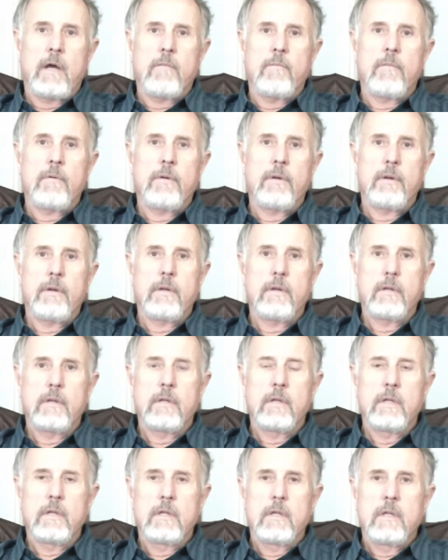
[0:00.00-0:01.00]
up
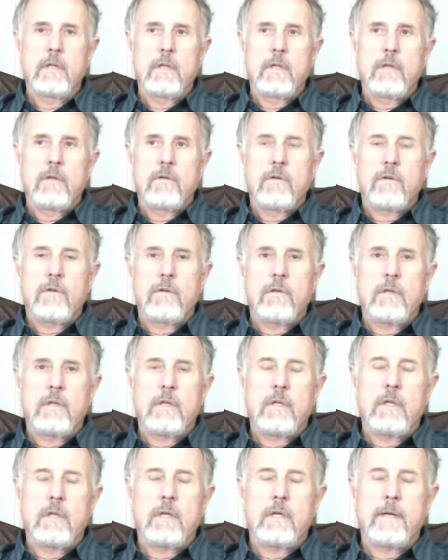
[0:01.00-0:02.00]
to
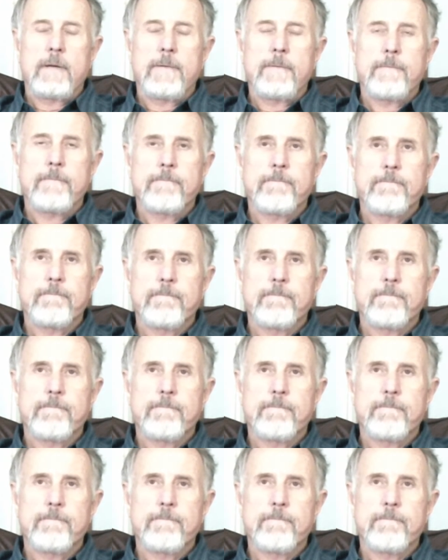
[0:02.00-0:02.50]
the